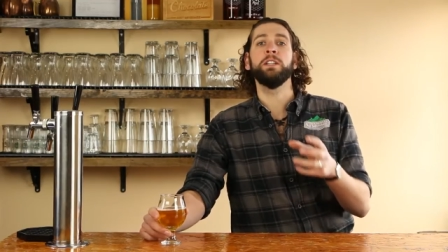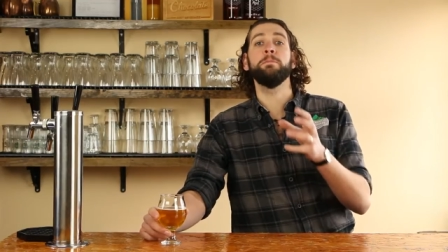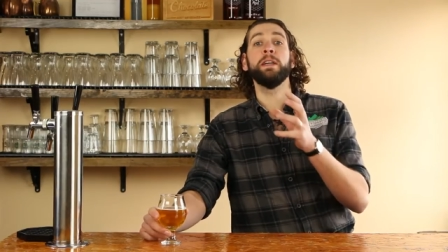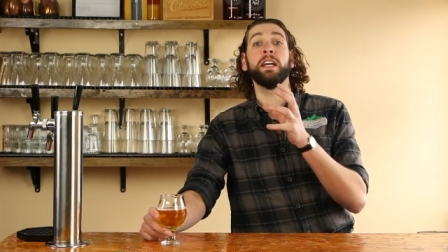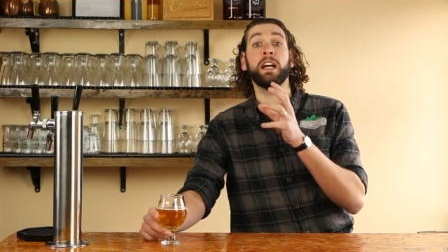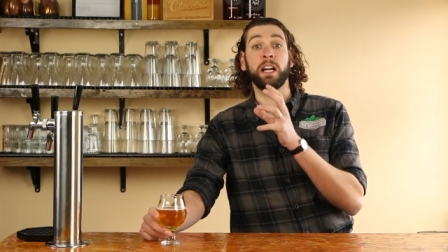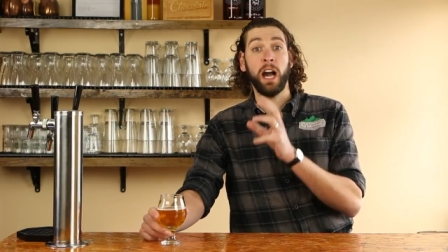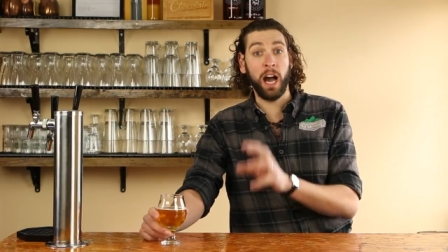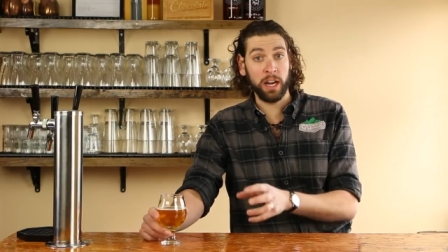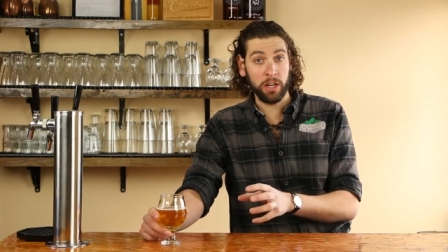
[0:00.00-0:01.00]
to being a
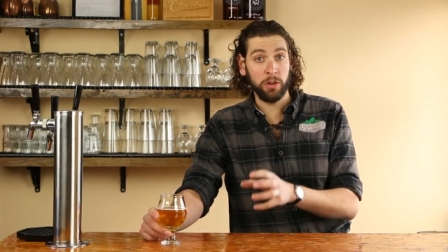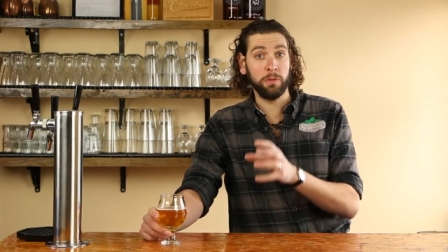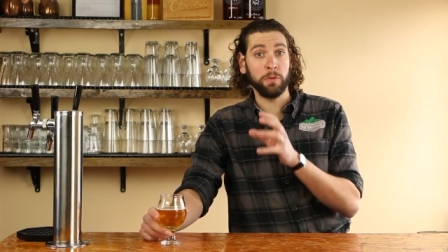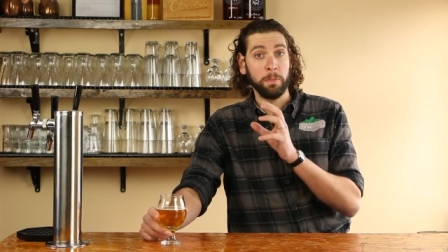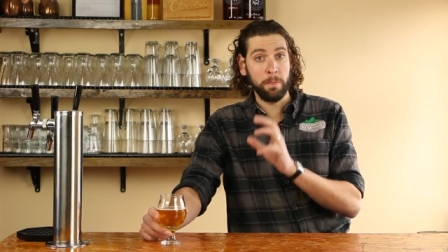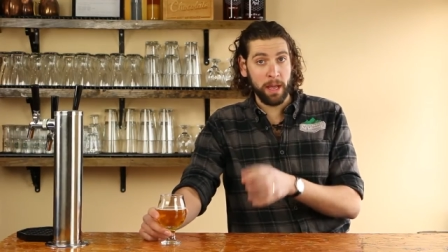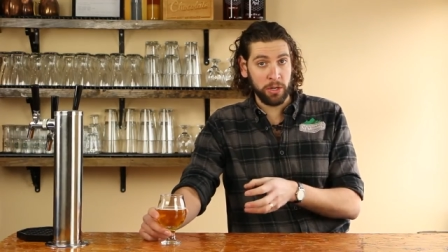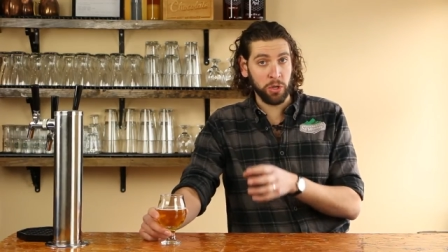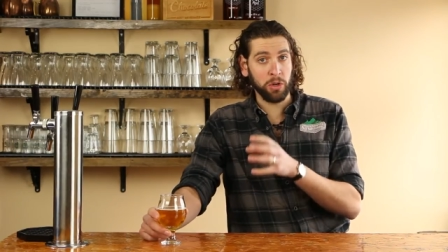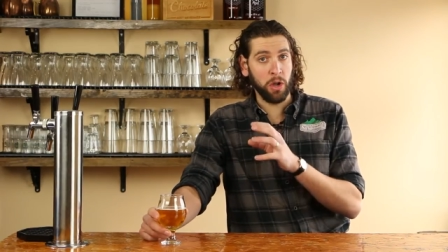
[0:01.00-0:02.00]
conical
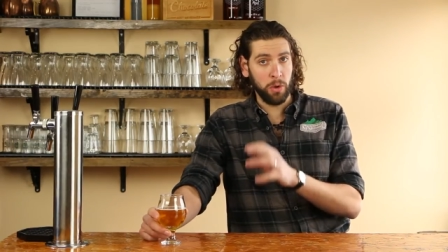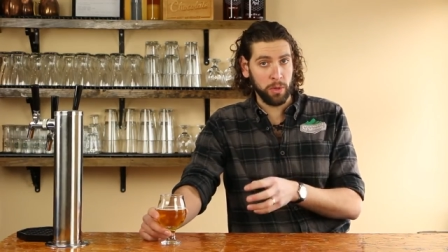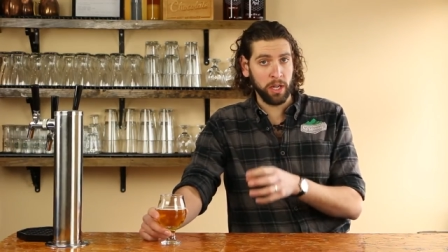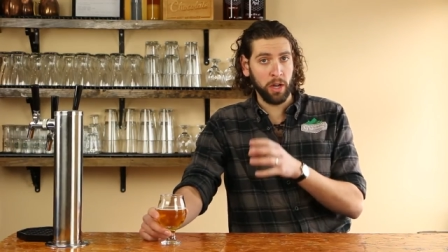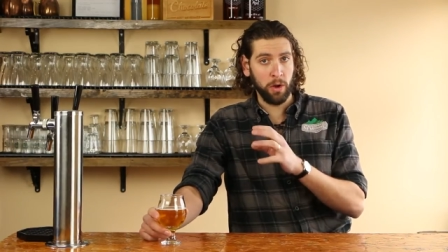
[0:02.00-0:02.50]
fermenter owning